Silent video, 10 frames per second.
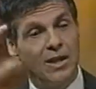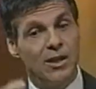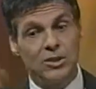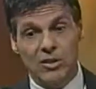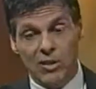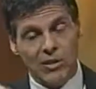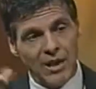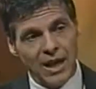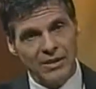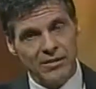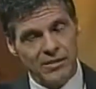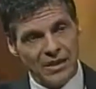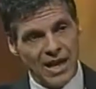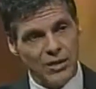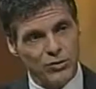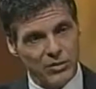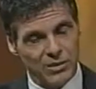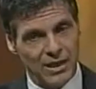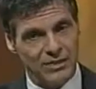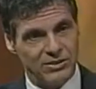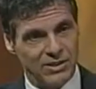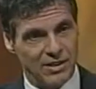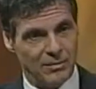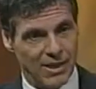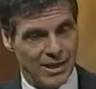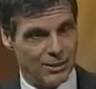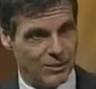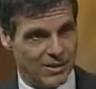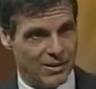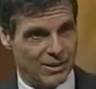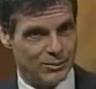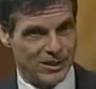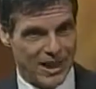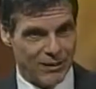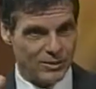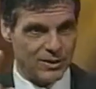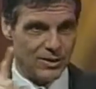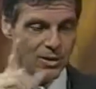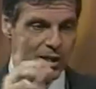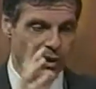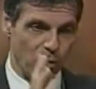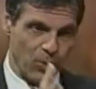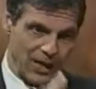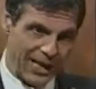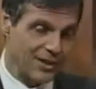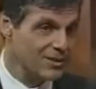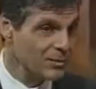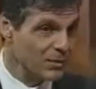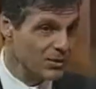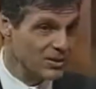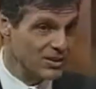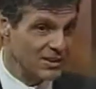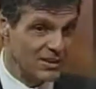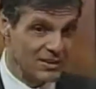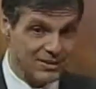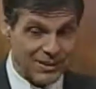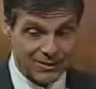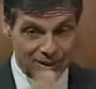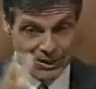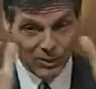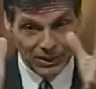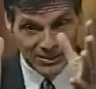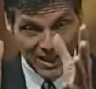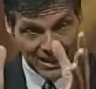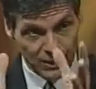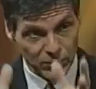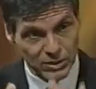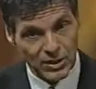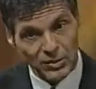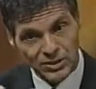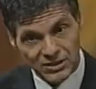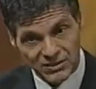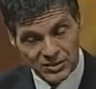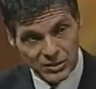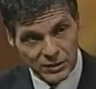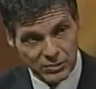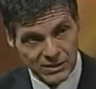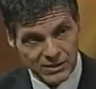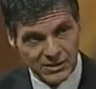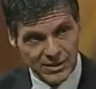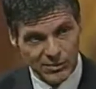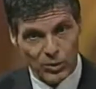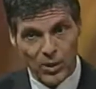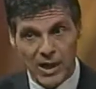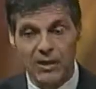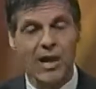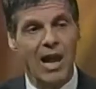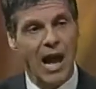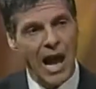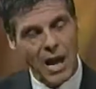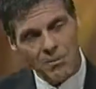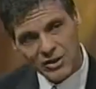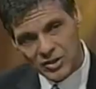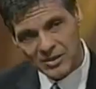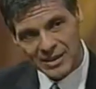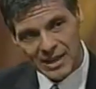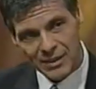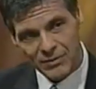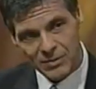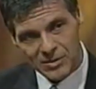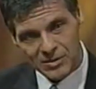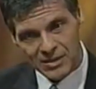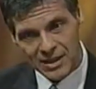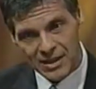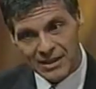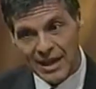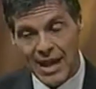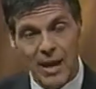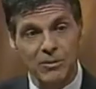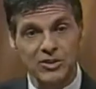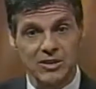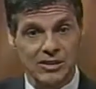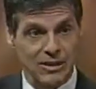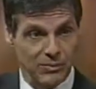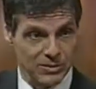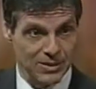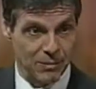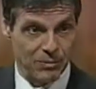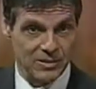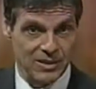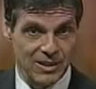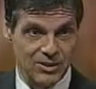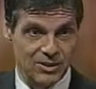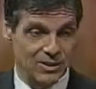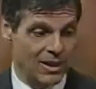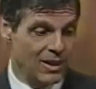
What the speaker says: There are natural lifestyle management things, but you have to know what age the person is and, you know, exactly what dosage of those nutrients they require, how much are they getting from their diet, and how much do they need from supplementation.